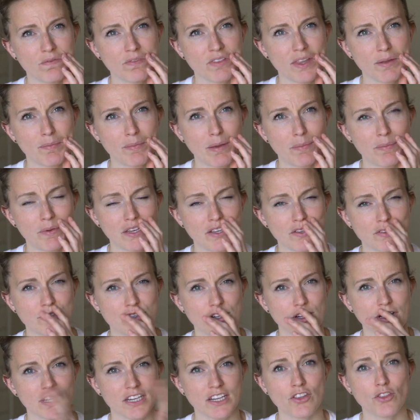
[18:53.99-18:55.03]
That might be
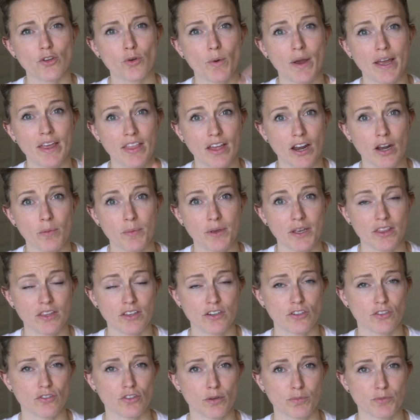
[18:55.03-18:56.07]
easier. Either way, that'll be in the
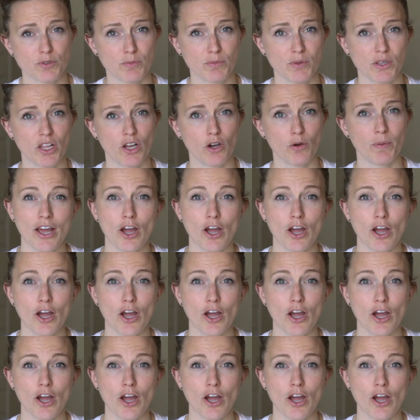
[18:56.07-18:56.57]
description below.